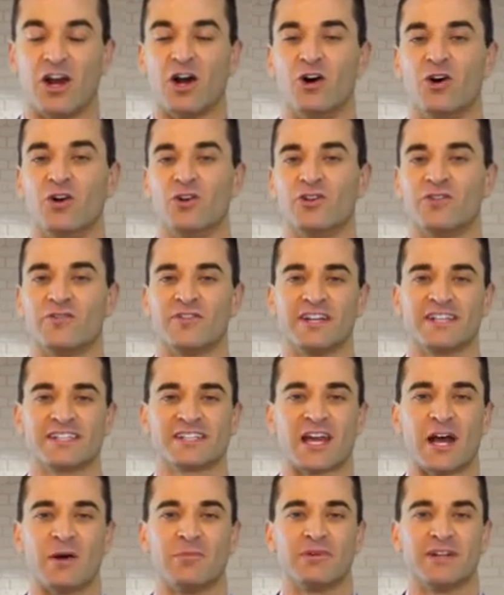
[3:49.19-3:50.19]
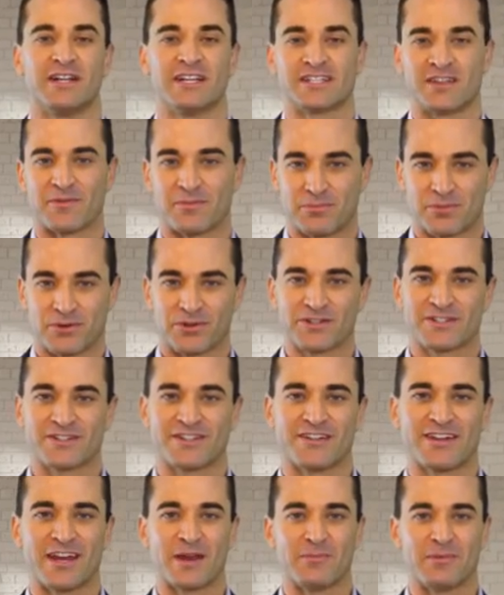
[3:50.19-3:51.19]
All of these companies have
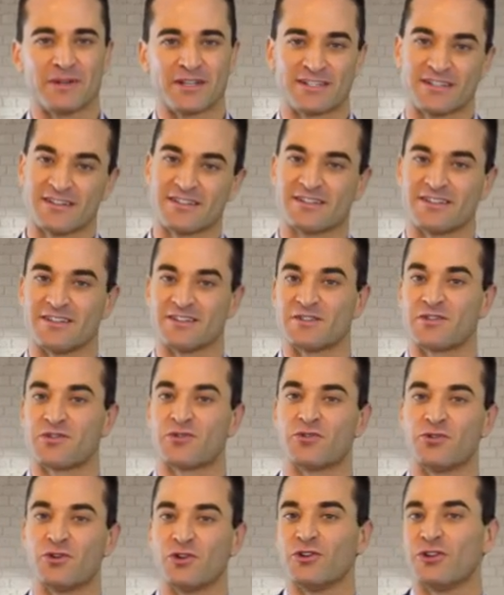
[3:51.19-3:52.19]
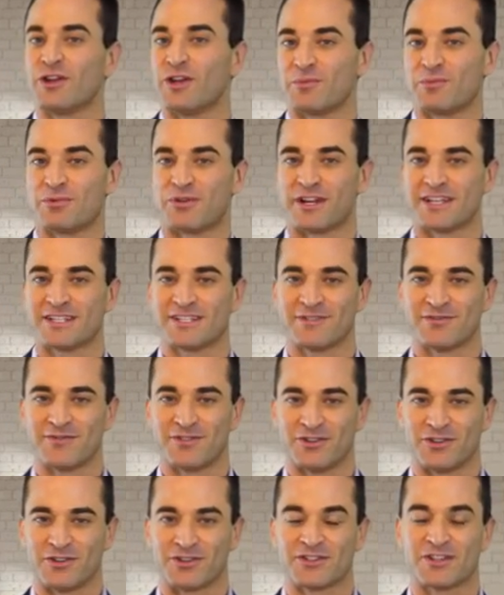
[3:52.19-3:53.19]
boosted their businesses through the impressive
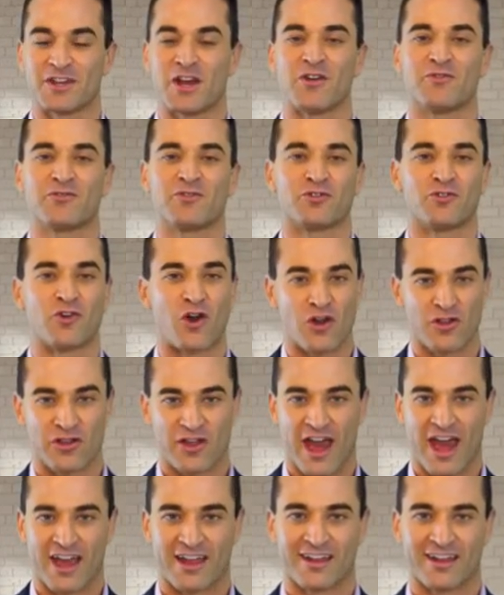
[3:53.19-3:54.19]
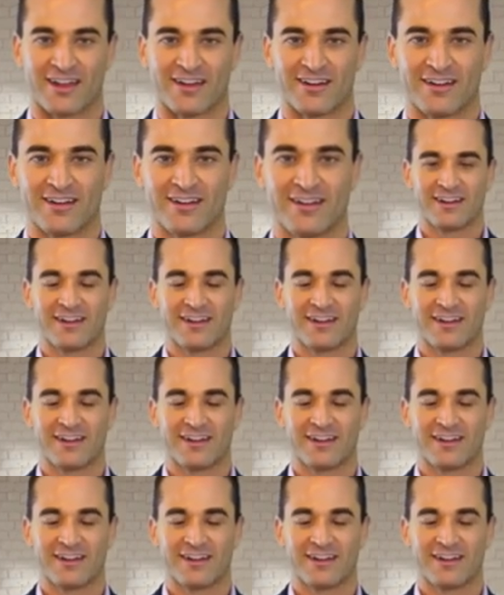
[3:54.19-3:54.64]
use of growth hacking.